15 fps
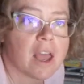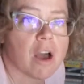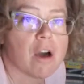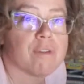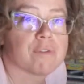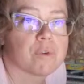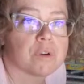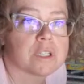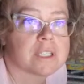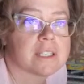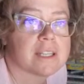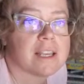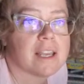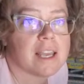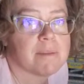Of course,
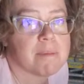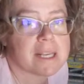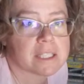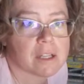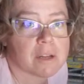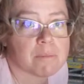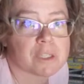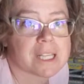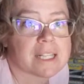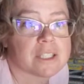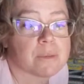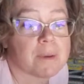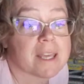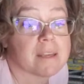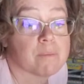it makes a lot more sense to
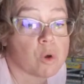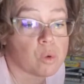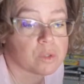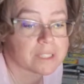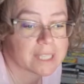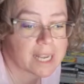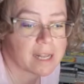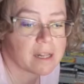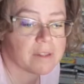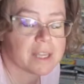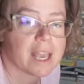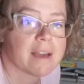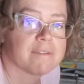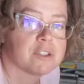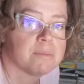buy them wholesale. They
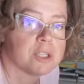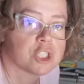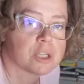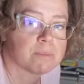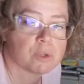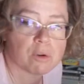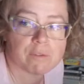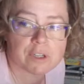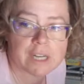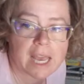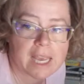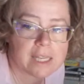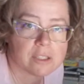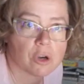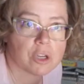have to be shipped
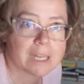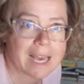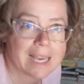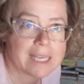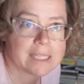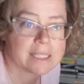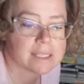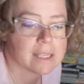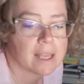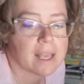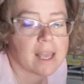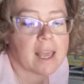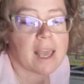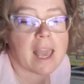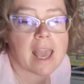overnight on ice,
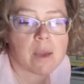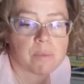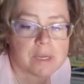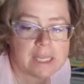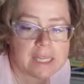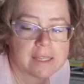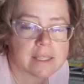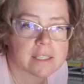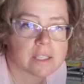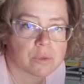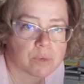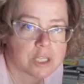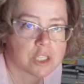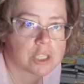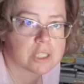and we need the
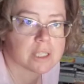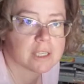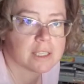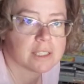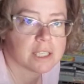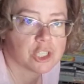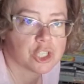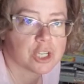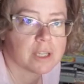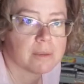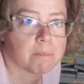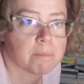syringes in addition.